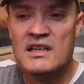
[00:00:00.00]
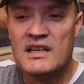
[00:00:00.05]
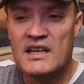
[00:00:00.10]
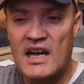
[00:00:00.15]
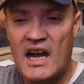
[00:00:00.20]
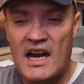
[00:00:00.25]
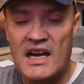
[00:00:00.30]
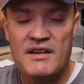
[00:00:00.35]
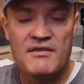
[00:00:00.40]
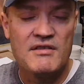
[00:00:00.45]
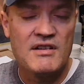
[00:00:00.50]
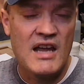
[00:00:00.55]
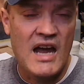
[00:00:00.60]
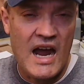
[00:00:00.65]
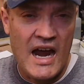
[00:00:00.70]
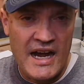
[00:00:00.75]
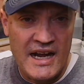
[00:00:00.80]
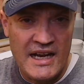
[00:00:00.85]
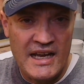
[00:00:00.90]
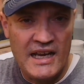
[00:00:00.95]
kind of
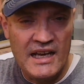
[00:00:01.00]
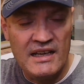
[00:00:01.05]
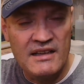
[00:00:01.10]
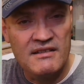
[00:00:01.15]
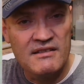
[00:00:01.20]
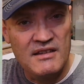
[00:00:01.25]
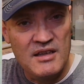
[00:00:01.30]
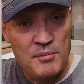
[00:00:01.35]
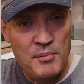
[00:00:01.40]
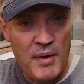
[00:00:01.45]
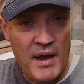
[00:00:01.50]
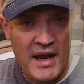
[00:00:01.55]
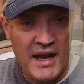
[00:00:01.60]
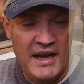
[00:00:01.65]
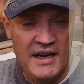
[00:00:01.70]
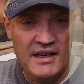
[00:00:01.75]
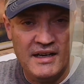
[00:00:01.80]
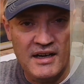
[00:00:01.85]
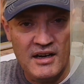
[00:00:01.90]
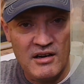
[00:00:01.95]
guiding the
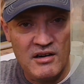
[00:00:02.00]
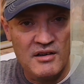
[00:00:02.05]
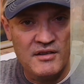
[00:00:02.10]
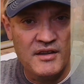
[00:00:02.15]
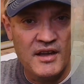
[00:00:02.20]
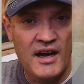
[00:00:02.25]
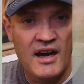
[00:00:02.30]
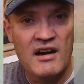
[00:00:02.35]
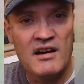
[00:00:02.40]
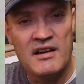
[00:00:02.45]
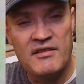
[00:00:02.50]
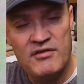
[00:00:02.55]
paint here and there,